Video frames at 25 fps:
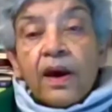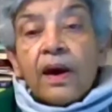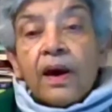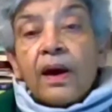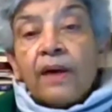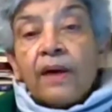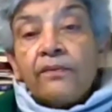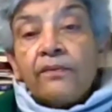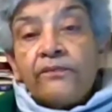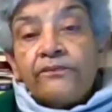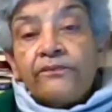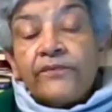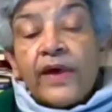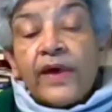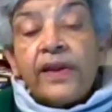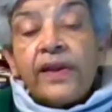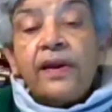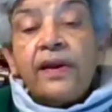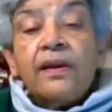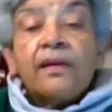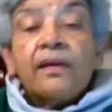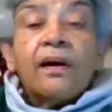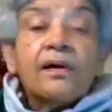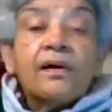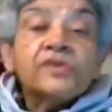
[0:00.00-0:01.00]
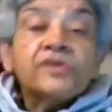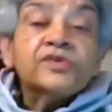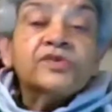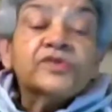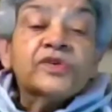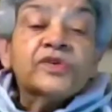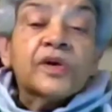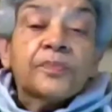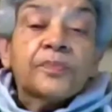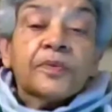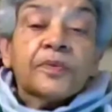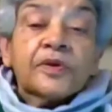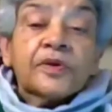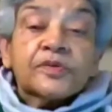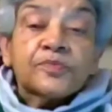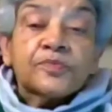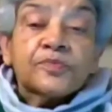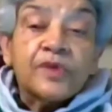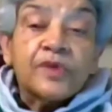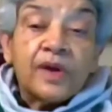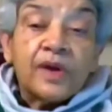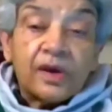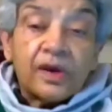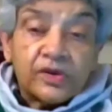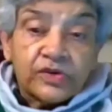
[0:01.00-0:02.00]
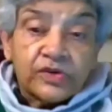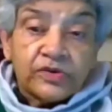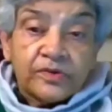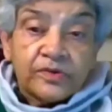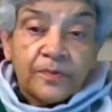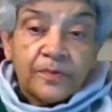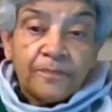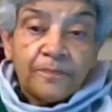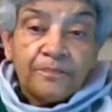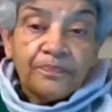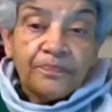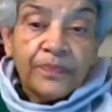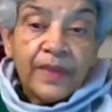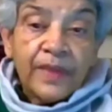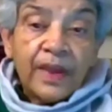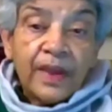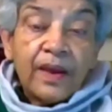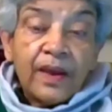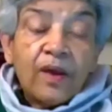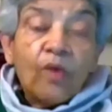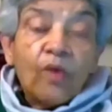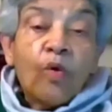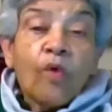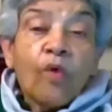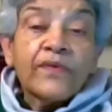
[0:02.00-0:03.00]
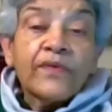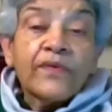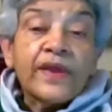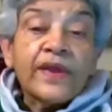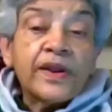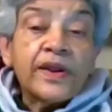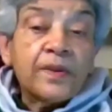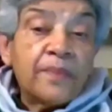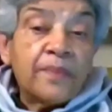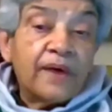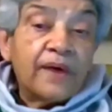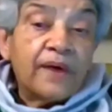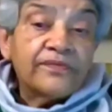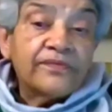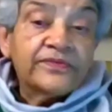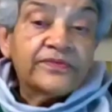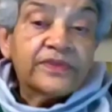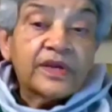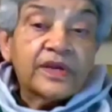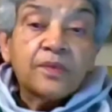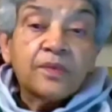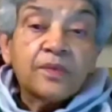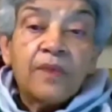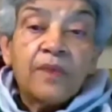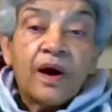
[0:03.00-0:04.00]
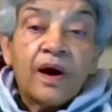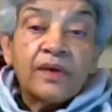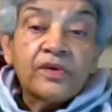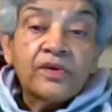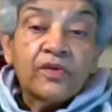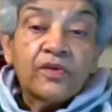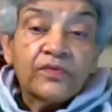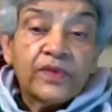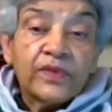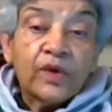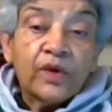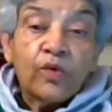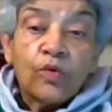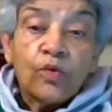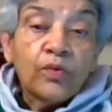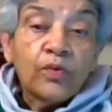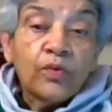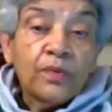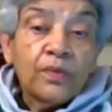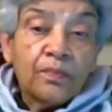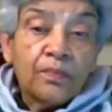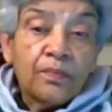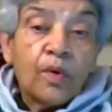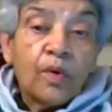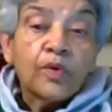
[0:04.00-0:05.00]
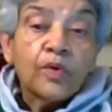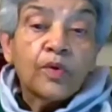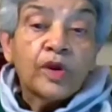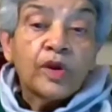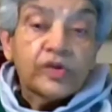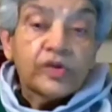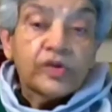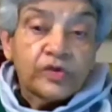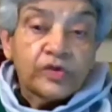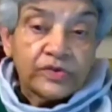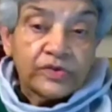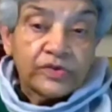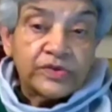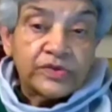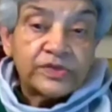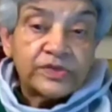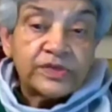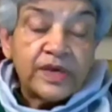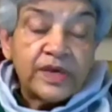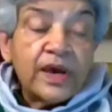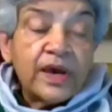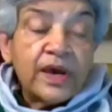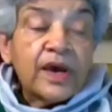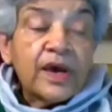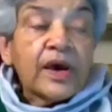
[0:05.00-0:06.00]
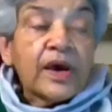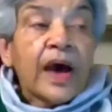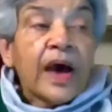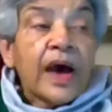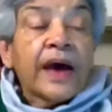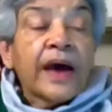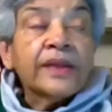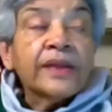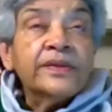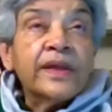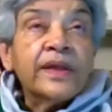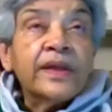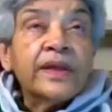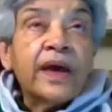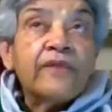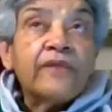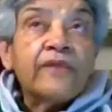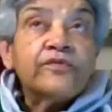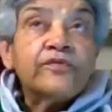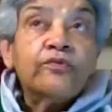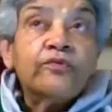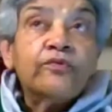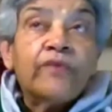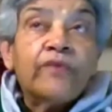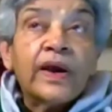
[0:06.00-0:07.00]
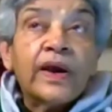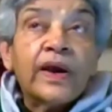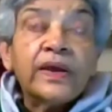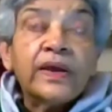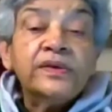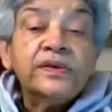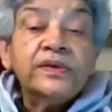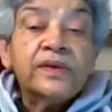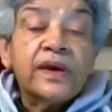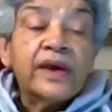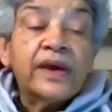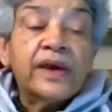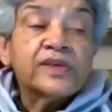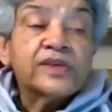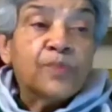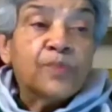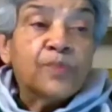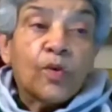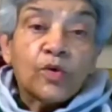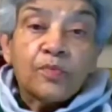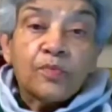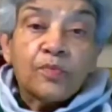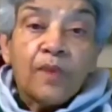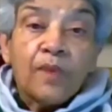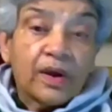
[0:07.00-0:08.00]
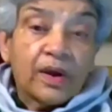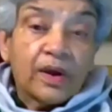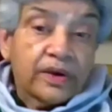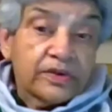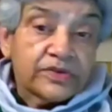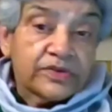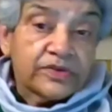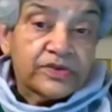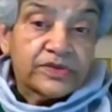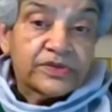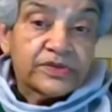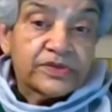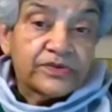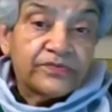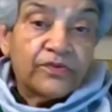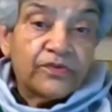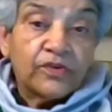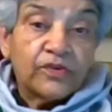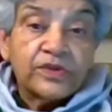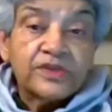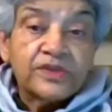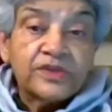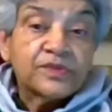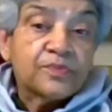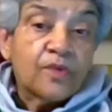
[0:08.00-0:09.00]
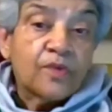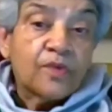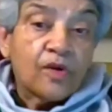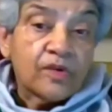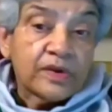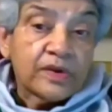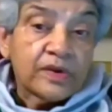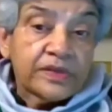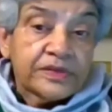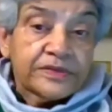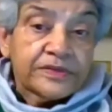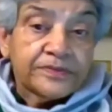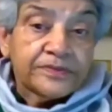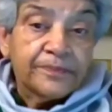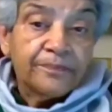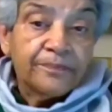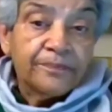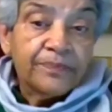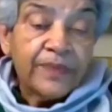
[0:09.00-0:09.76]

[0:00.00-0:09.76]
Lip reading: a very large surplus production over and above the demand of their own populations. And they have to find export markets for these products.